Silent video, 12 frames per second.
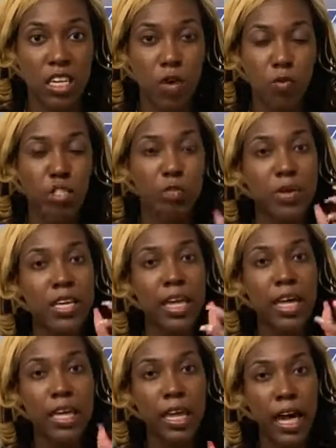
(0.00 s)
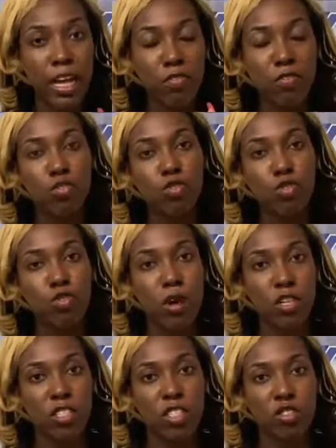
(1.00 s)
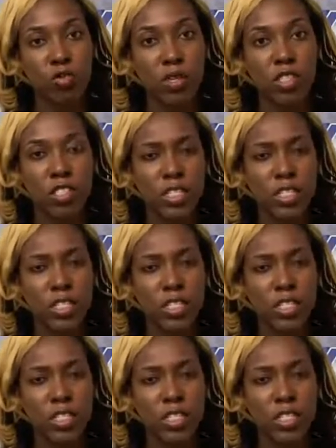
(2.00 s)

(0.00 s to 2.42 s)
We're speaking life into our situations,